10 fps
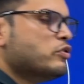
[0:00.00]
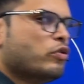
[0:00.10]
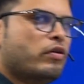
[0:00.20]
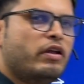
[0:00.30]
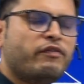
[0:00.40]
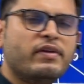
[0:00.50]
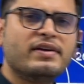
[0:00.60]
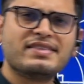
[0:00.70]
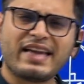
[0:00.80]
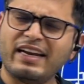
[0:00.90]
So if the
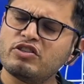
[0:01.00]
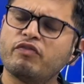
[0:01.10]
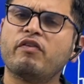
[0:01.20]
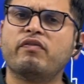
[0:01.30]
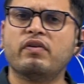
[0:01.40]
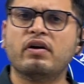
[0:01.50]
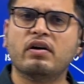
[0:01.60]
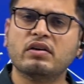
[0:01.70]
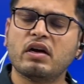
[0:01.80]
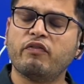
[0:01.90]
sides of
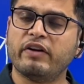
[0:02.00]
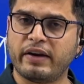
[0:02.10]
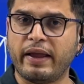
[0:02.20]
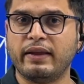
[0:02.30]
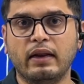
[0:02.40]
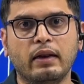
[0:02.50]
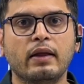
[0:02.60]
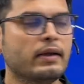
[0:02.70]
a triangle